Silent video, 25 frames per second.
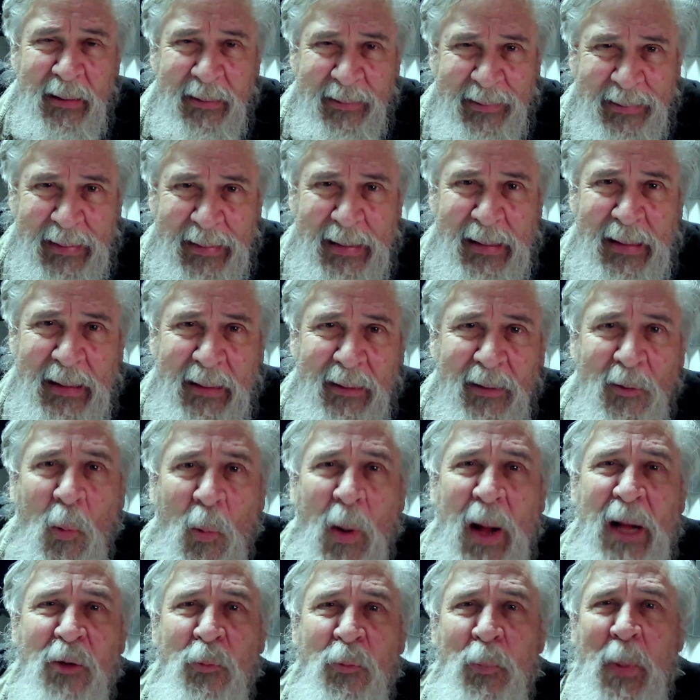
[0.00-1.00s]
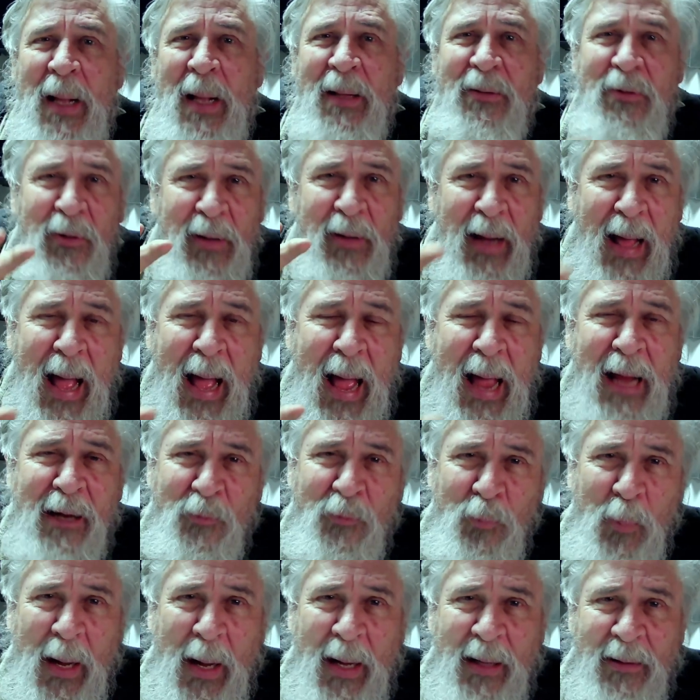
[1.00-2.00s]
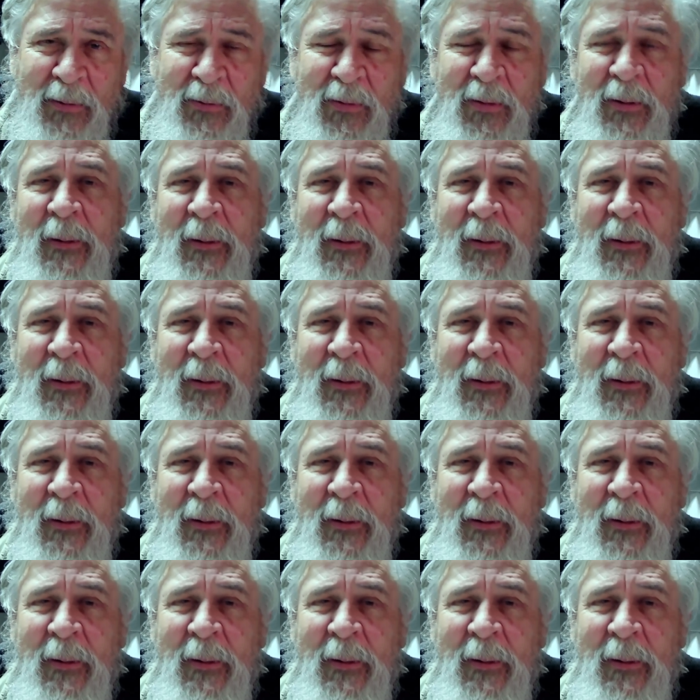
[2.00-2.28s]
see it. The white spots are the high spots.